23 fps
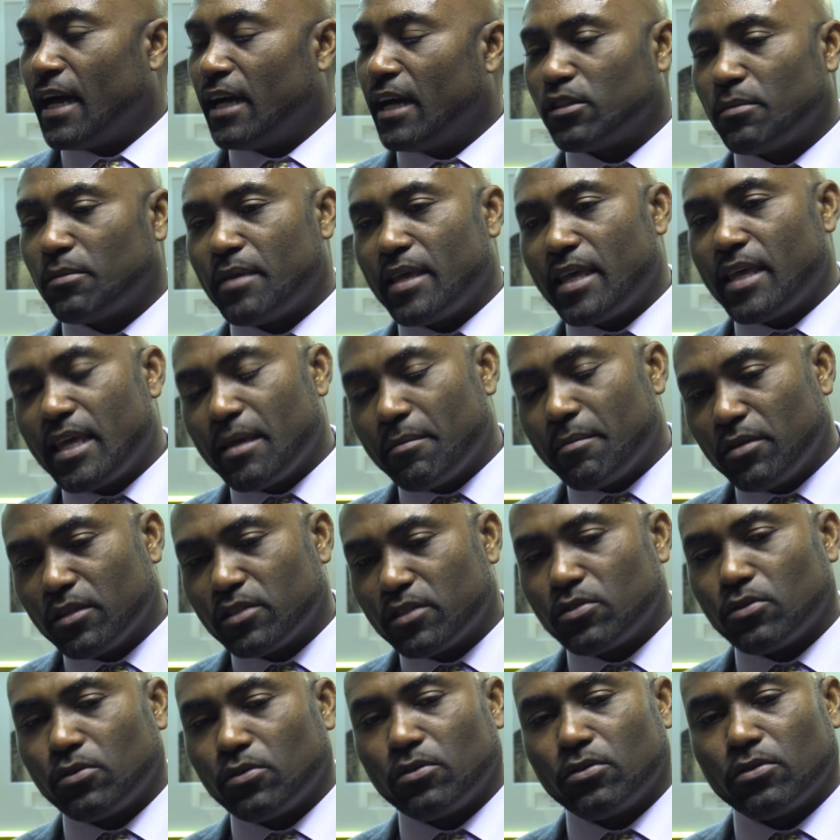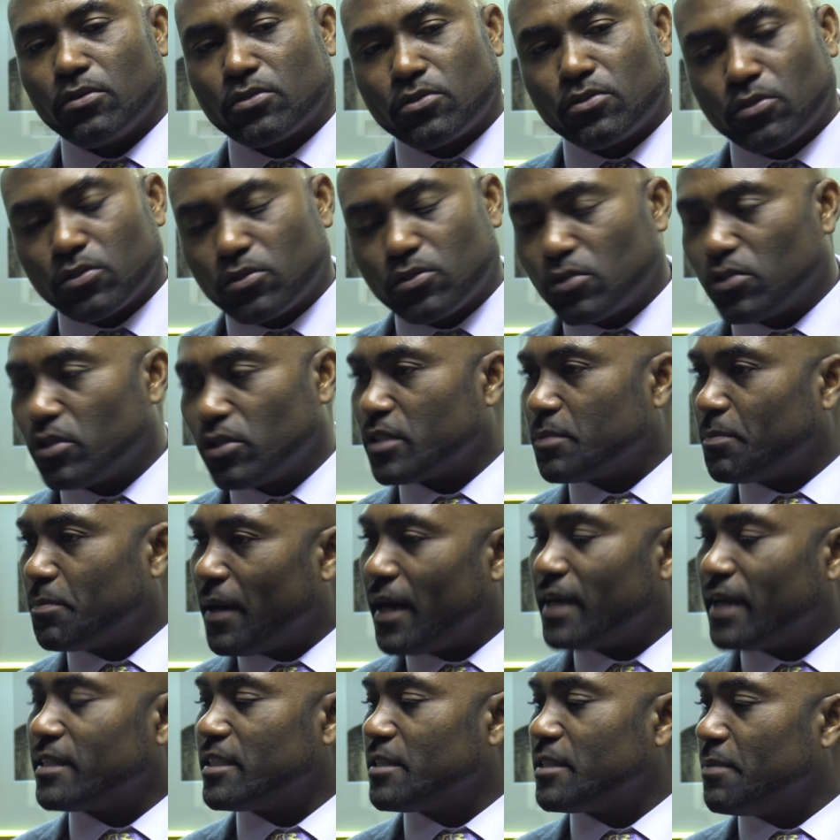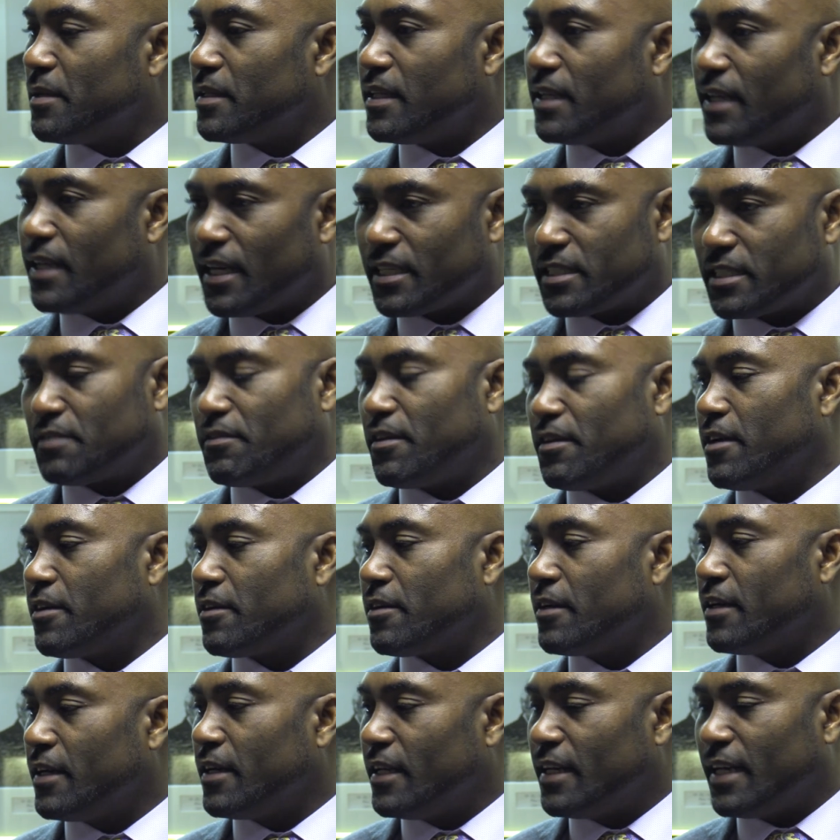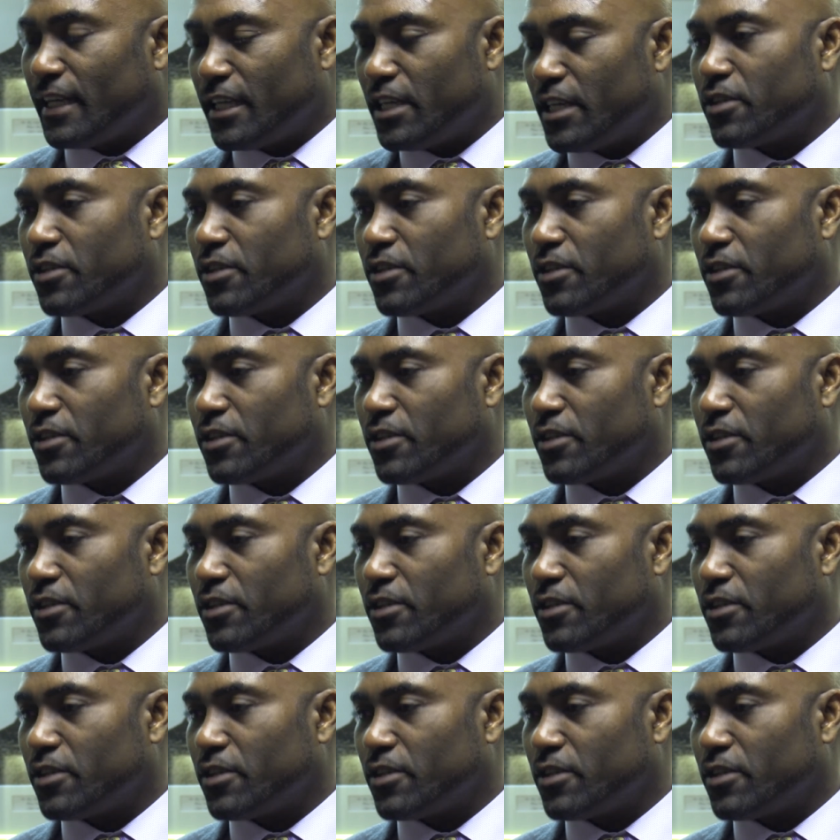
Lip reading: and to be able to just participate in that sphere, in that